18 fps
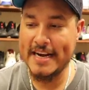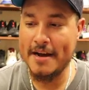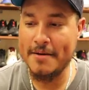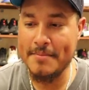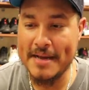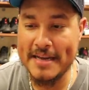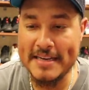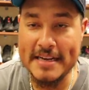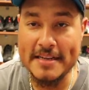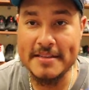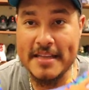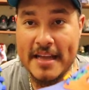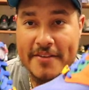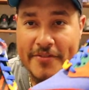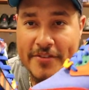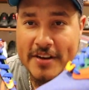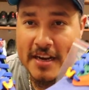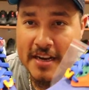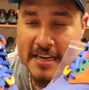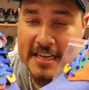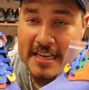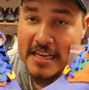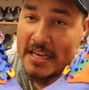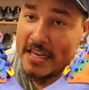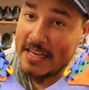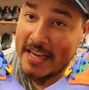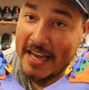out, man. It definitely
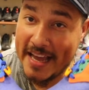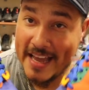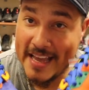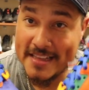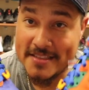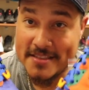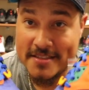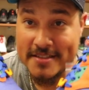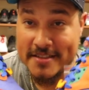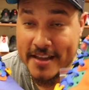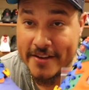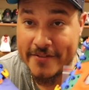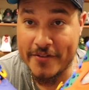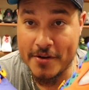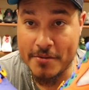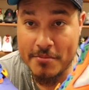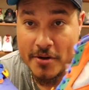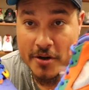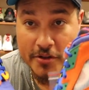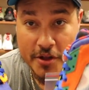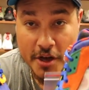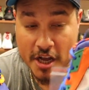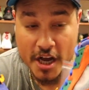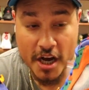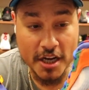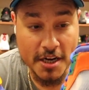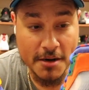hits different, bro. The
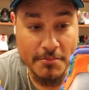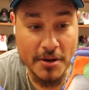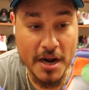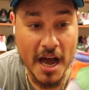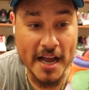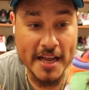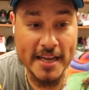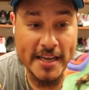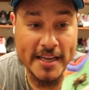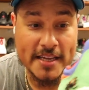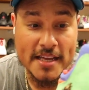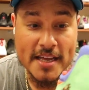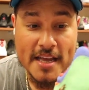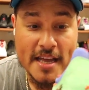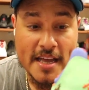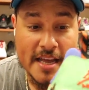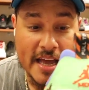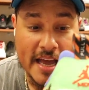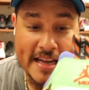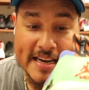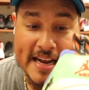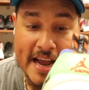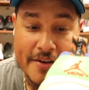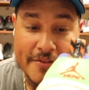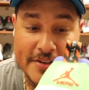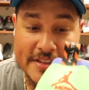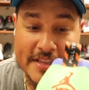color blocking, and
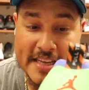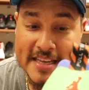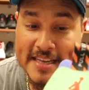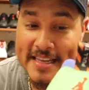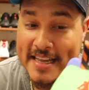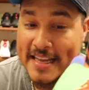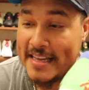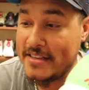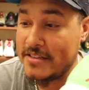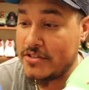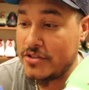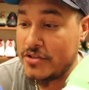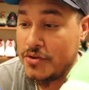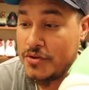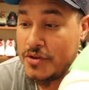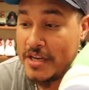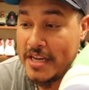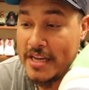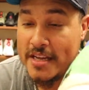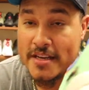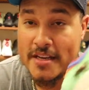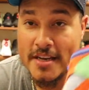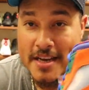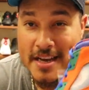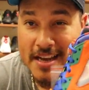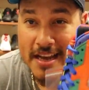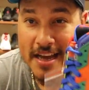everything is unique.
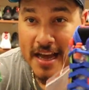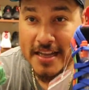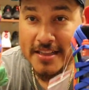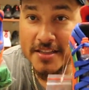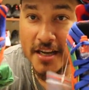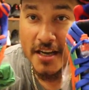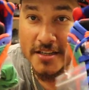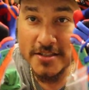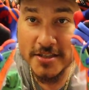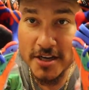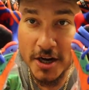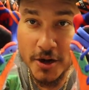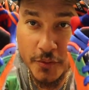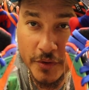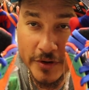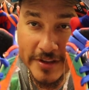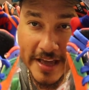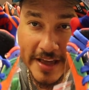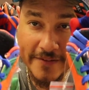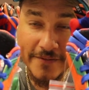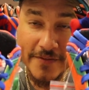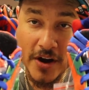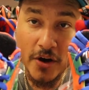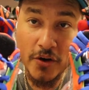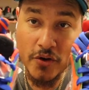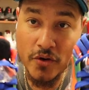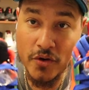It does come with a
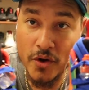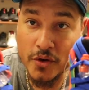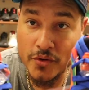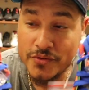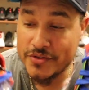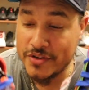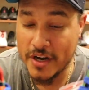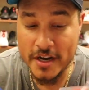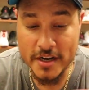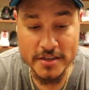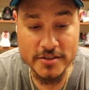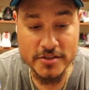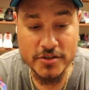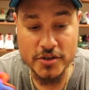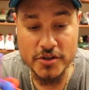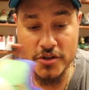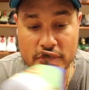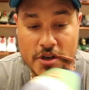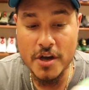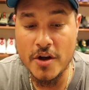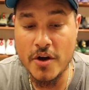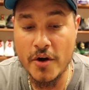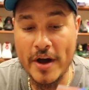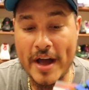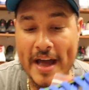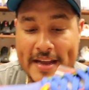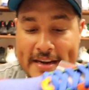Velcro tongue, so you can
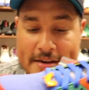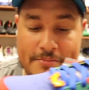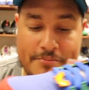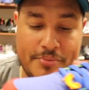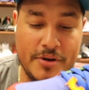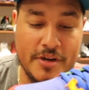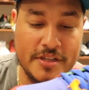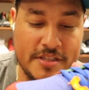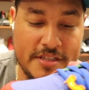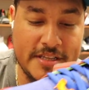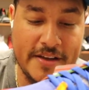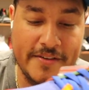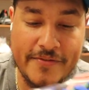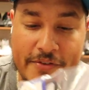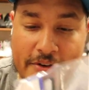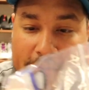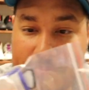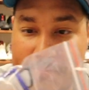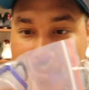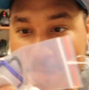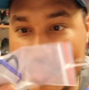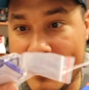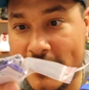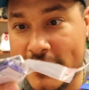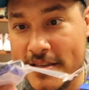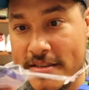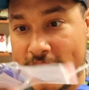go ahead and put different
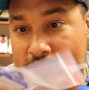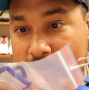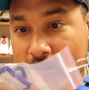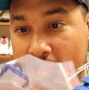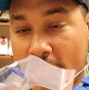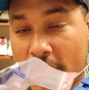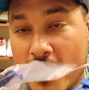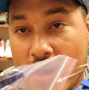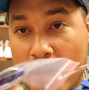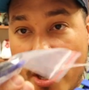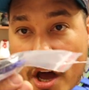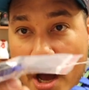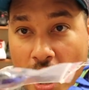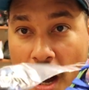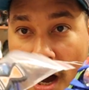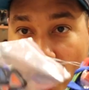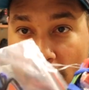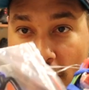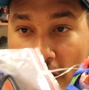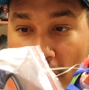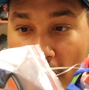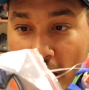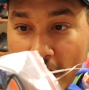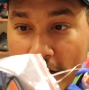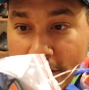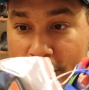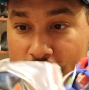pieces
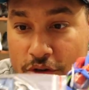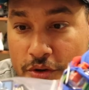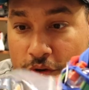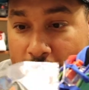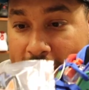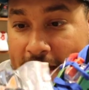uh, to